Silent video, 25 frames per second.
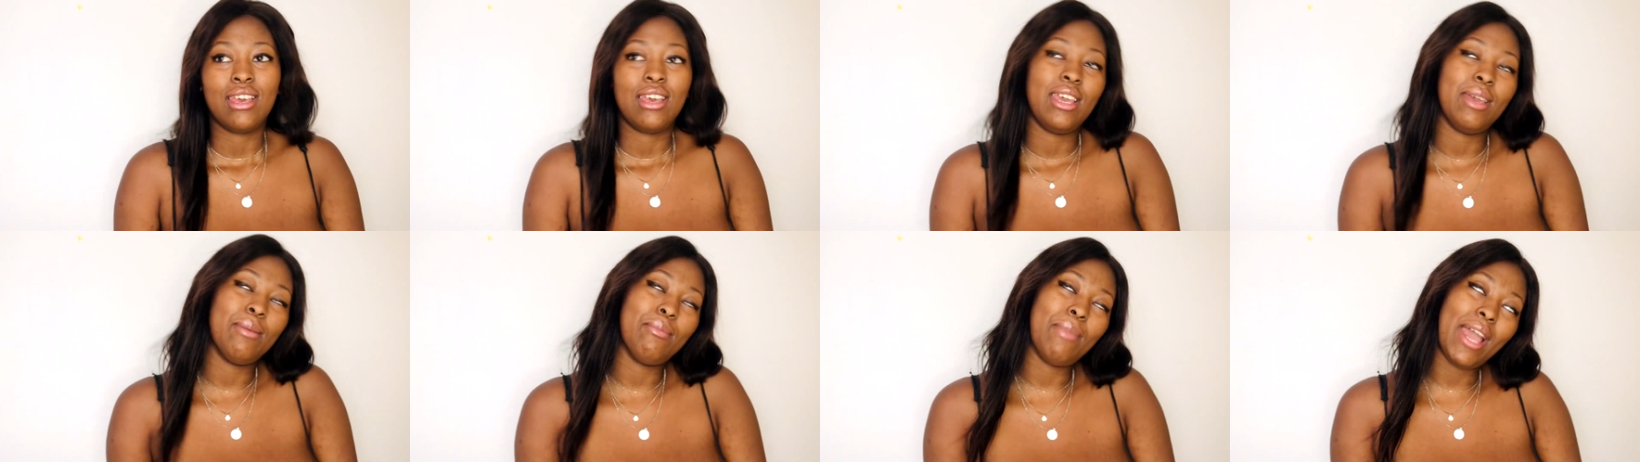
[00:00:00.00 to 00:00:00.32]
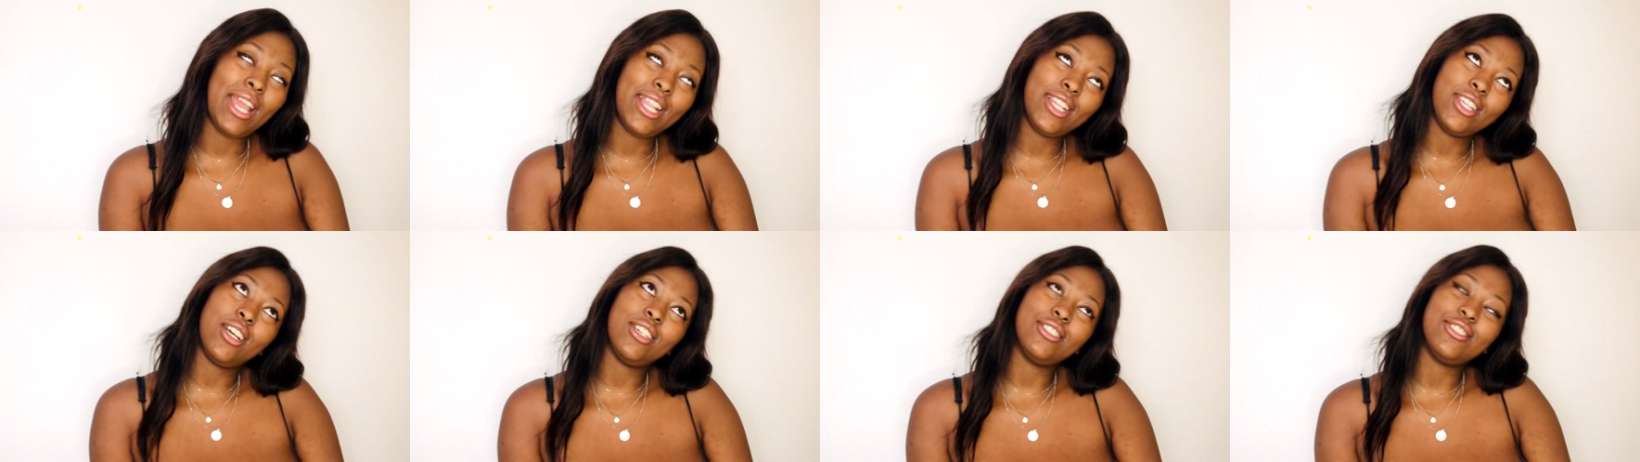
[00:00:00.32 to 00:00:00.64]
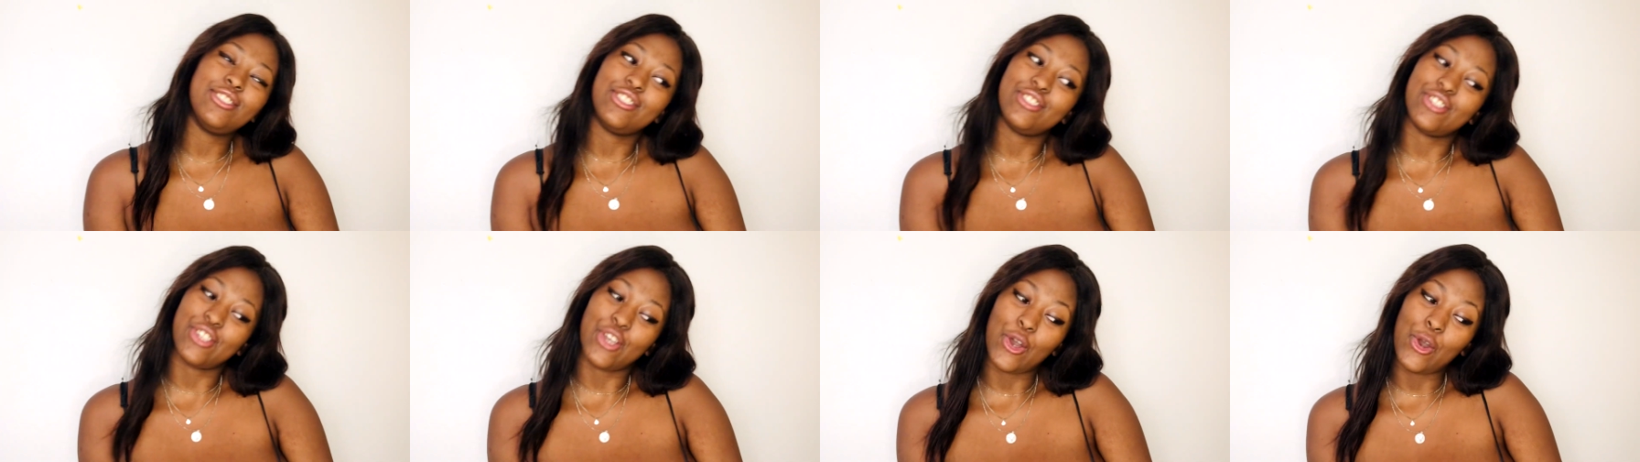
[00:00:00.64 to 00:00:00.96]
It might not
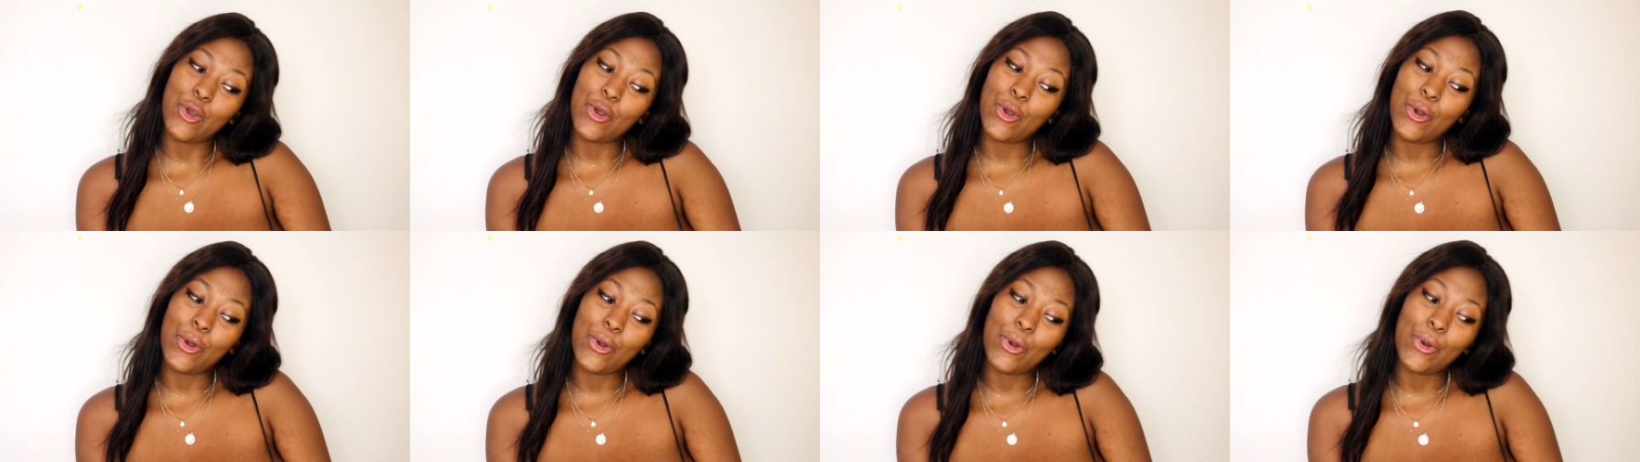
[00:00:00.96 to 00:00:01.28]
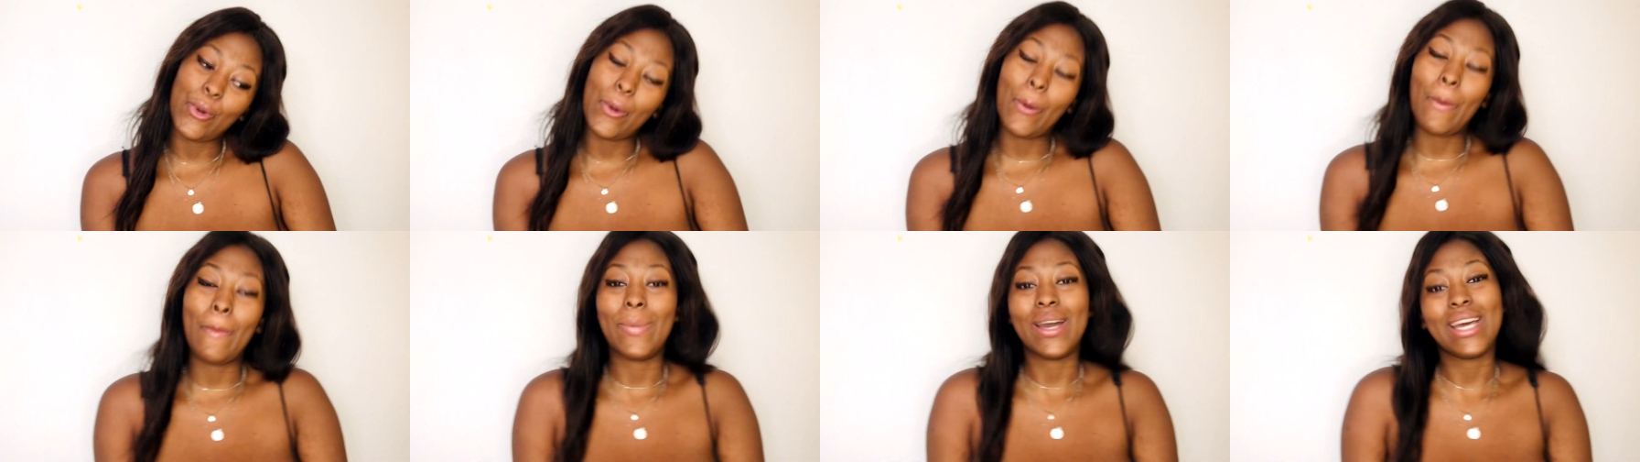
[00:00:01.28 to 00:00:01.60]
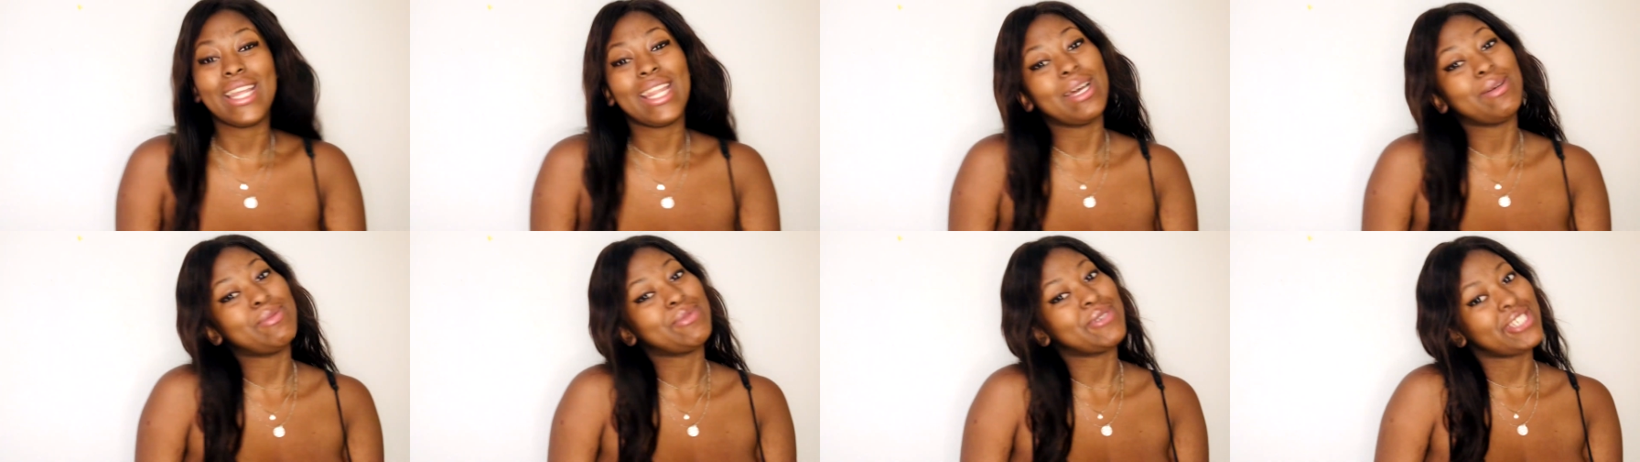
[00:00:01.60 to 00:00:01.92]
show, but
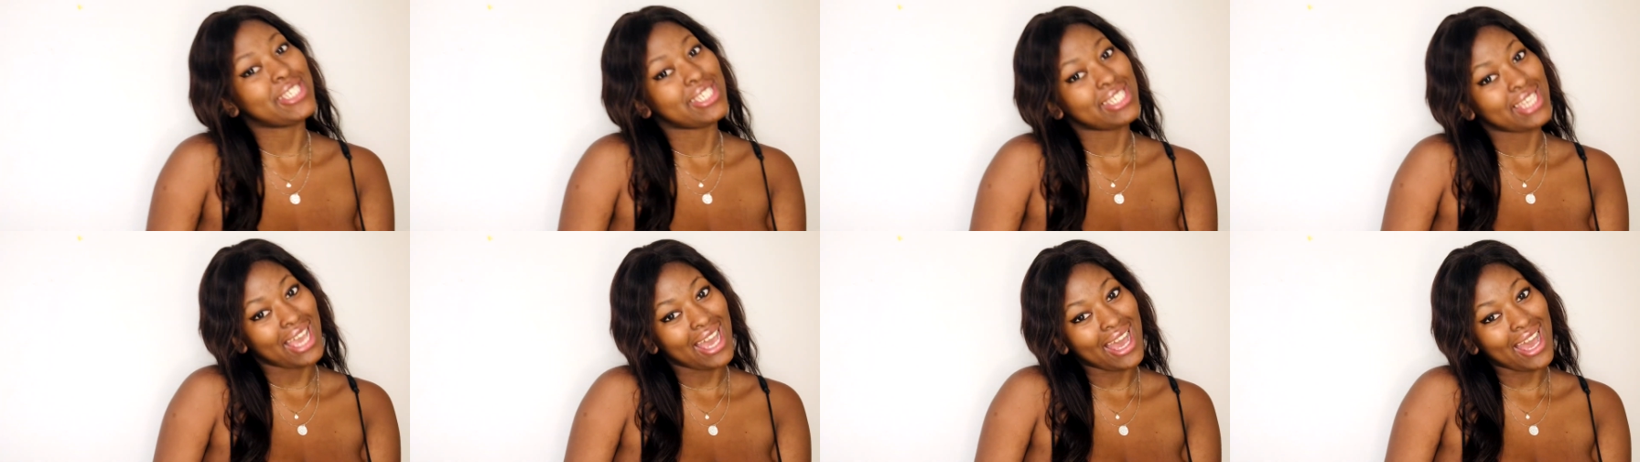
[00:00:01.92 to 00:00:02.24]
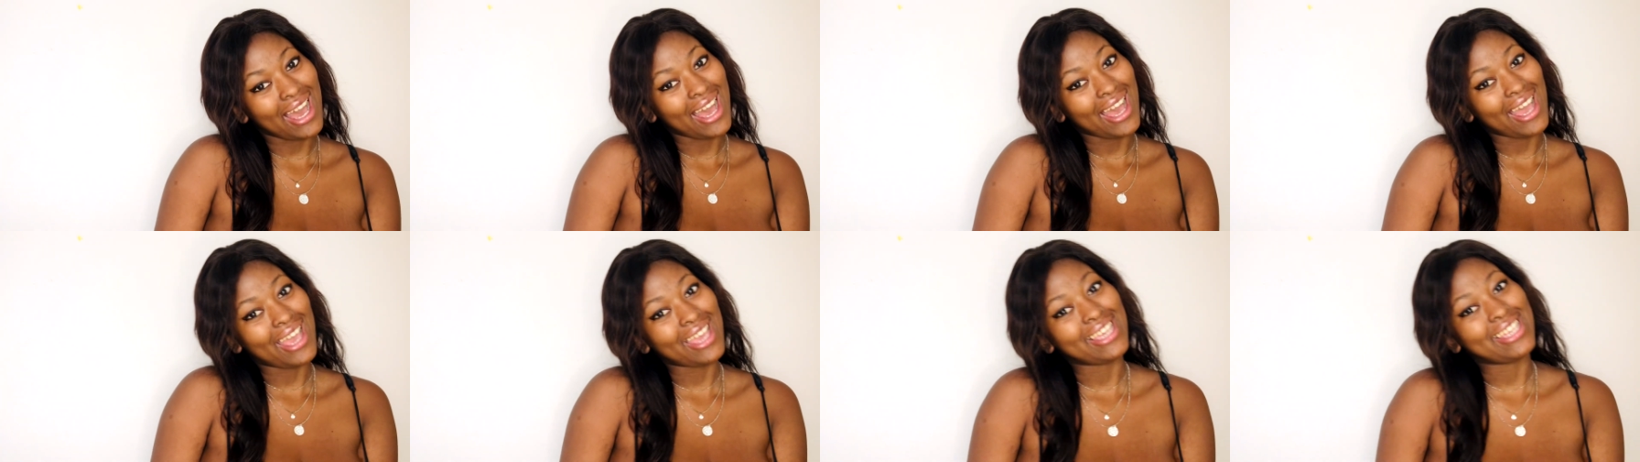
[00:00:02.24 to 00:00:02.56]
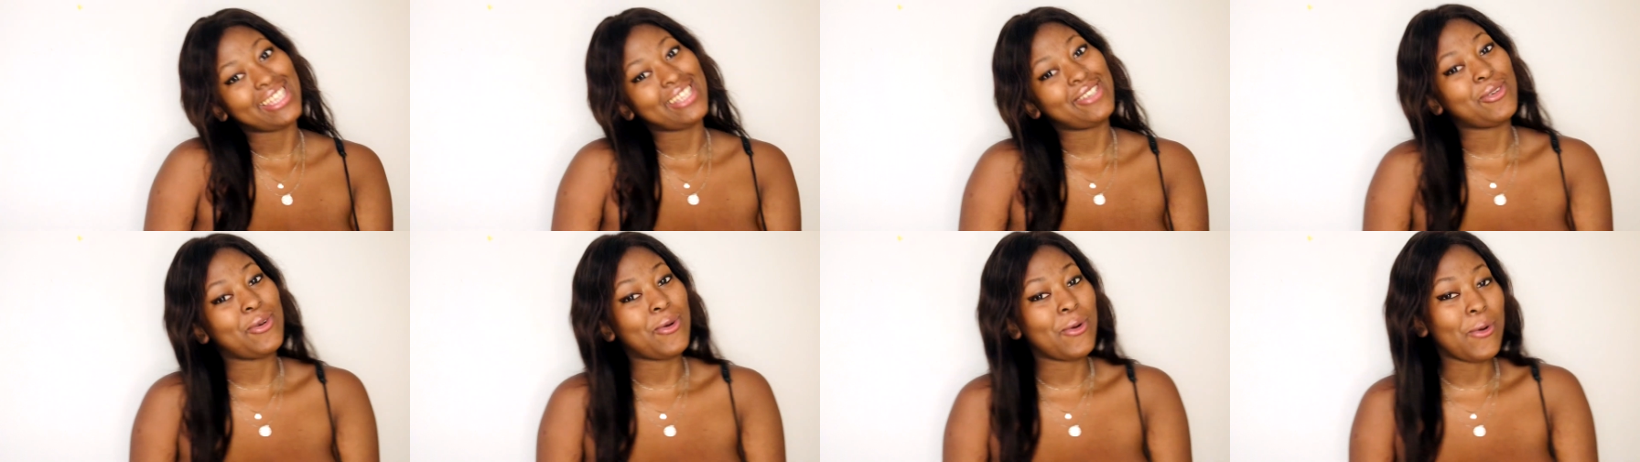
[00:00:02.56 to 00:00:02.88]
I'm shy
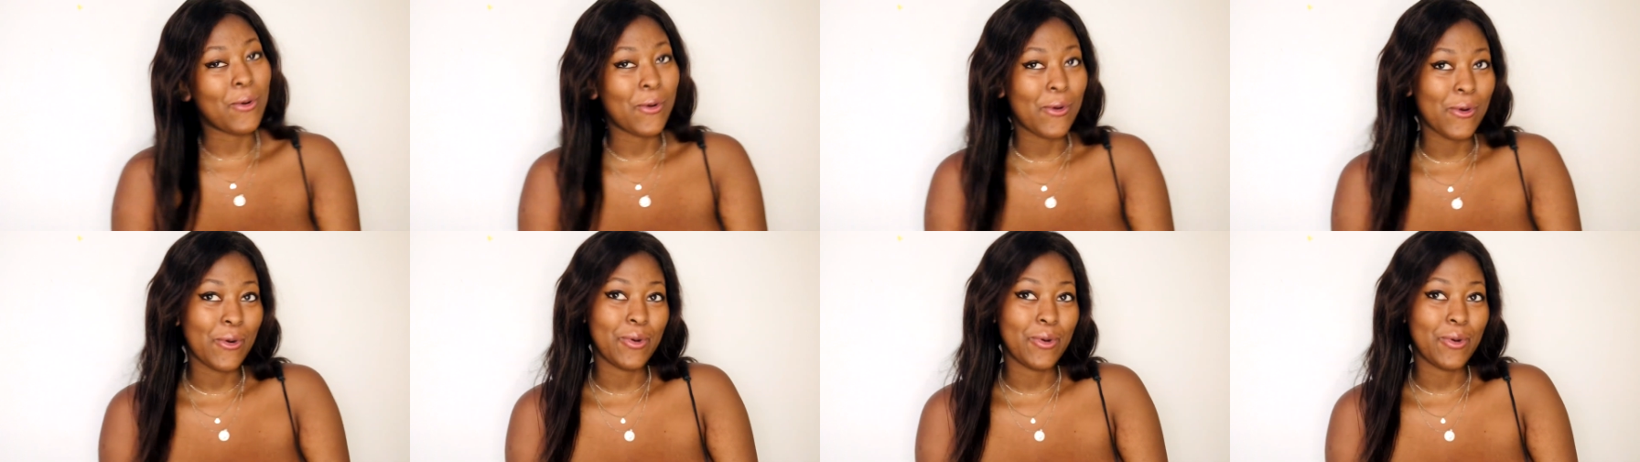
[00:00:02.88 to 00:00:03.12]
and all.